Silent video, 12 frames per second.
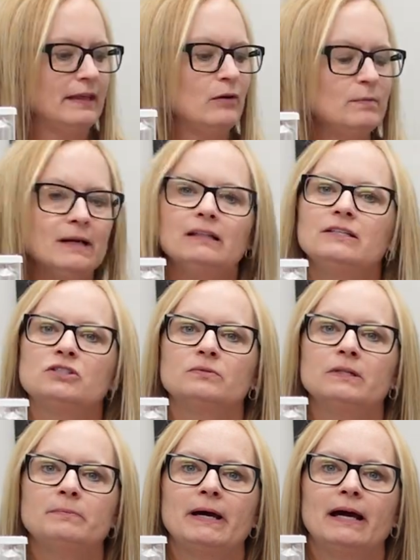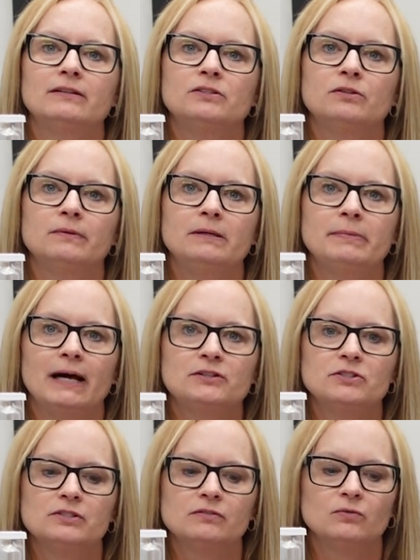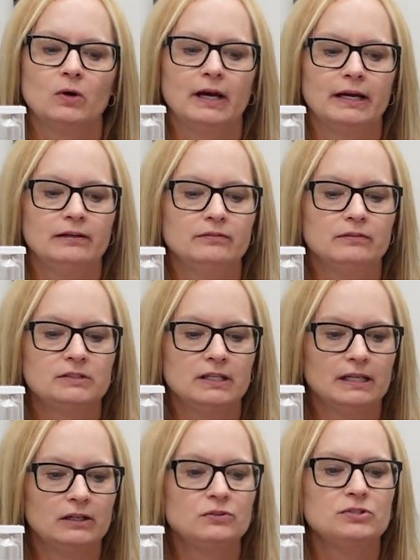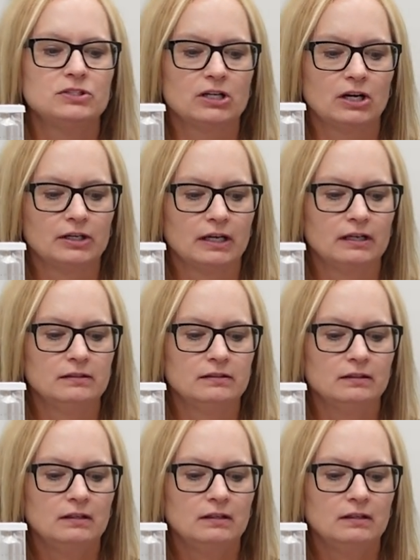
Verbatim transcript: that would be at least three batches of wine to get you started.